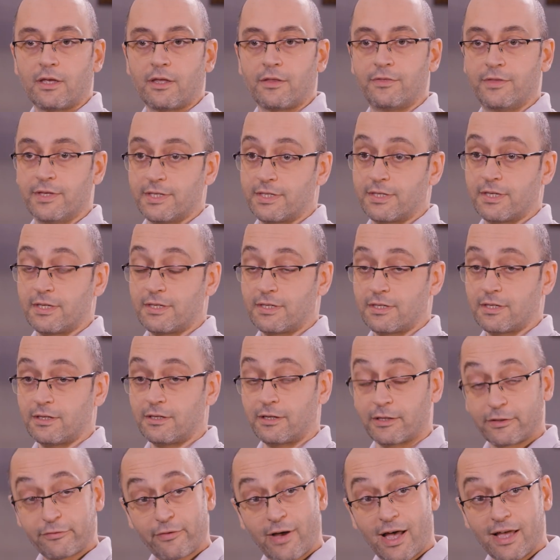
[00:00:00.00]
This is an
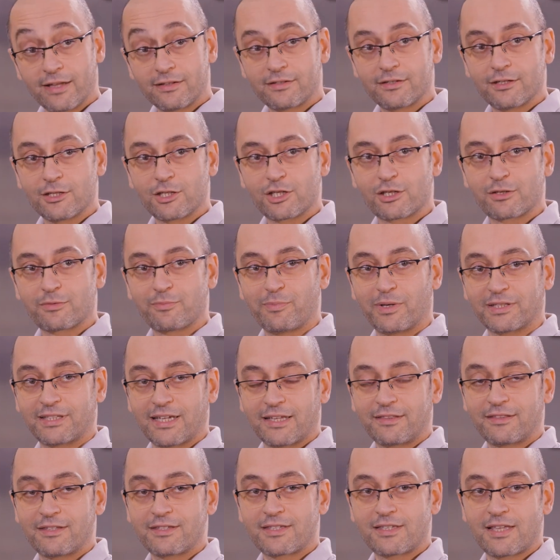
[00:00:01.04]
advantage, but
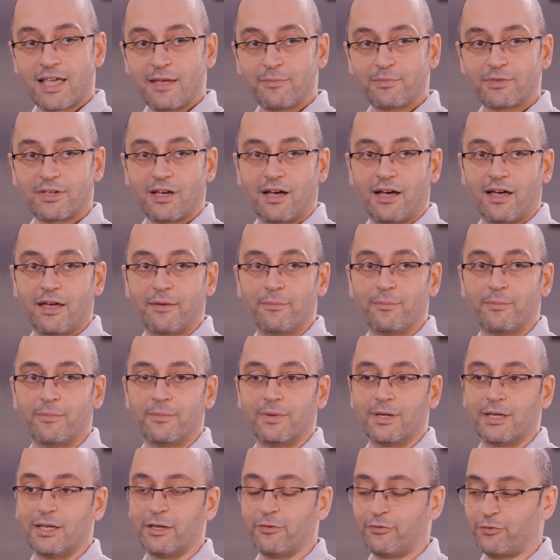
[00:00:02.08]
at the same time,
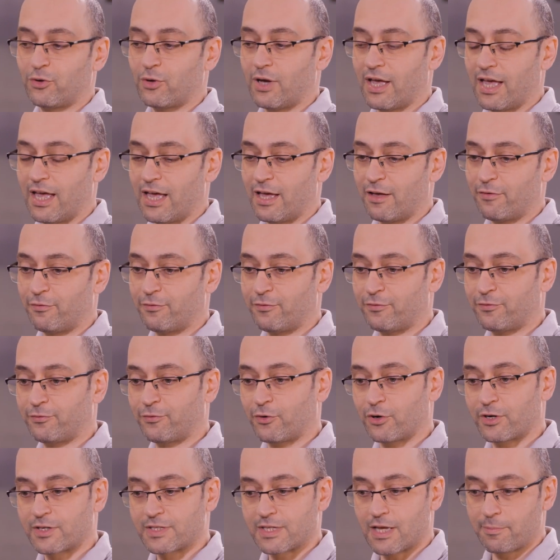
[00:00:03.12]
if you have,
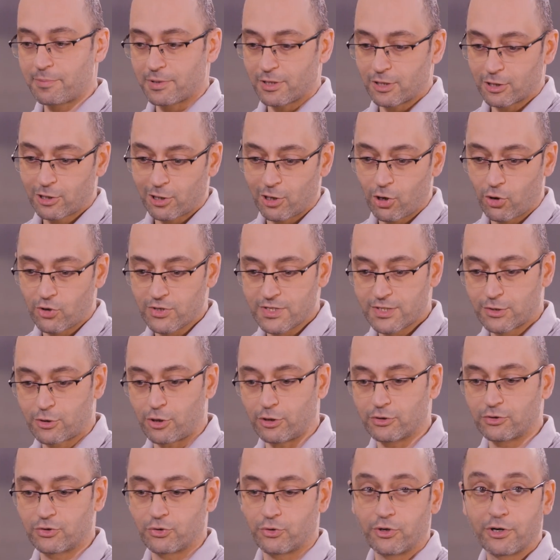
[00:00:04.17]
for example, a closed
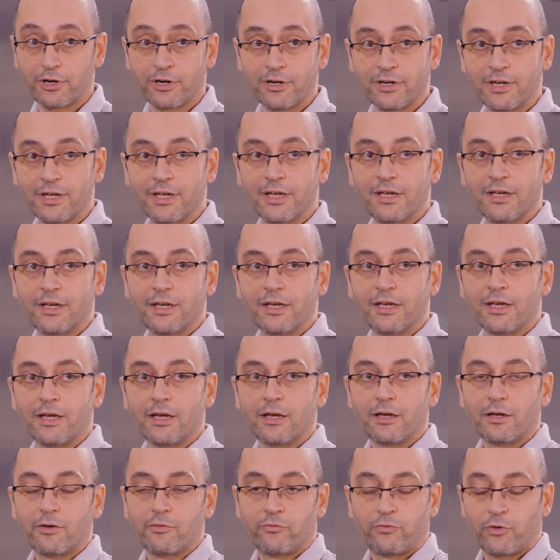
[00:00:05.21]
contour,
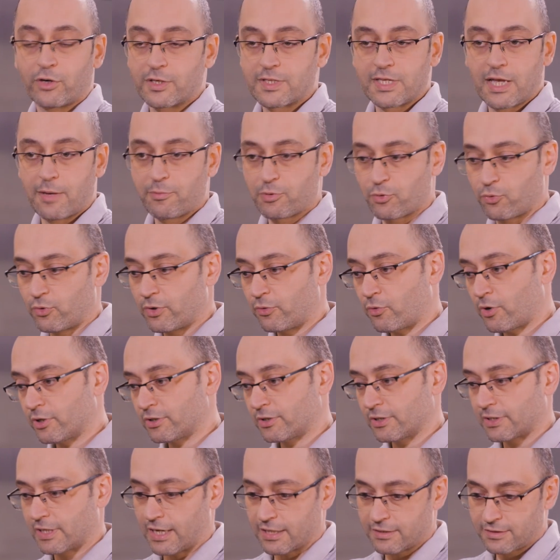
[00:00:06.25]
for example, we want
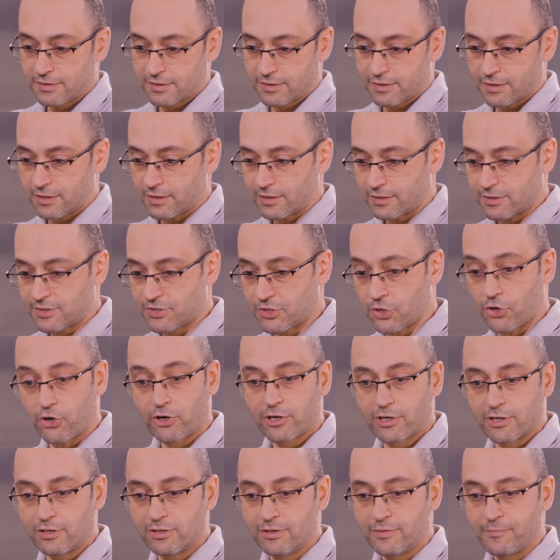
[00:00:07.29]
to cut a
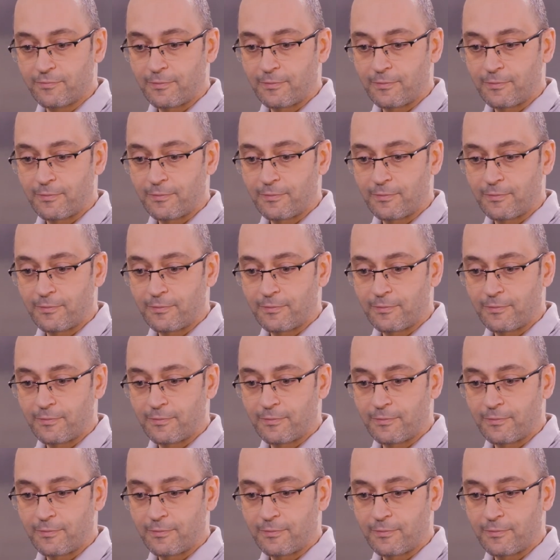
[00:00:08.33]
circle,